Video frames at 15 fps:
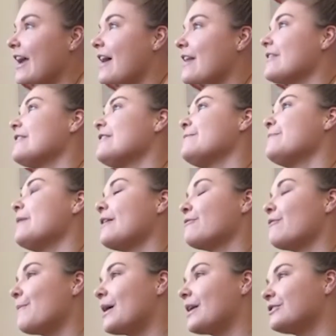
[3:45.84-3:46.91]
yeah, the
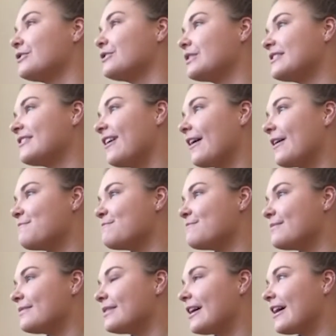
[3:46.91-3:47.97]
pathway manager at the
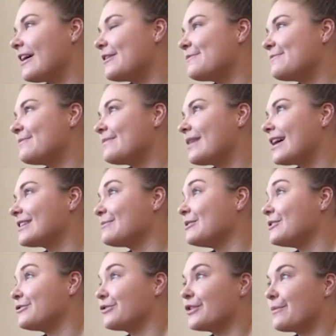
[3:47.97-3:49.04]
time asked me
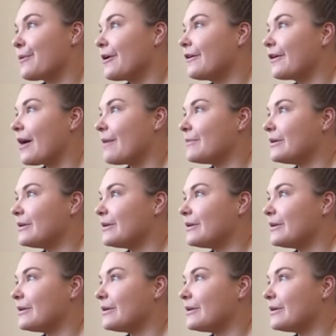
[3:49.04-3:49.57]
to join the program.